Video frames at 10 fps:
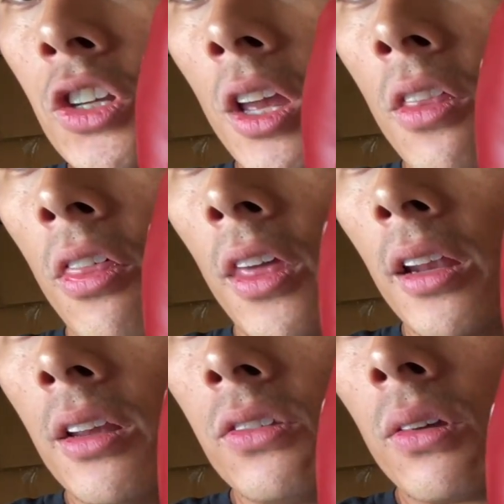in
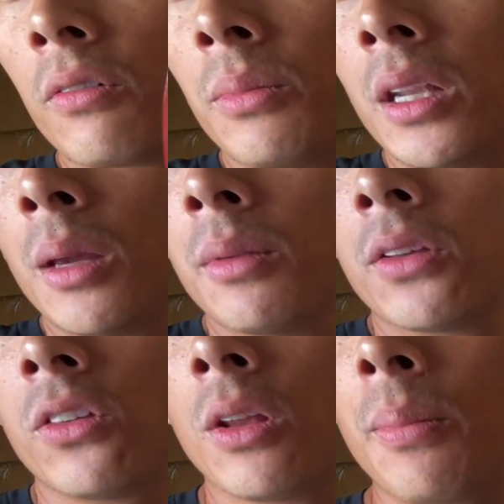thickness of medium
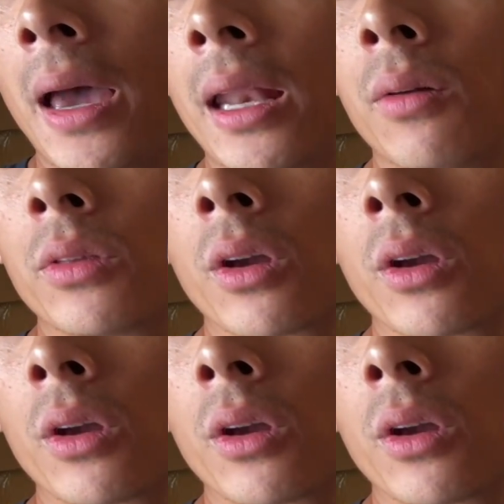density padding with a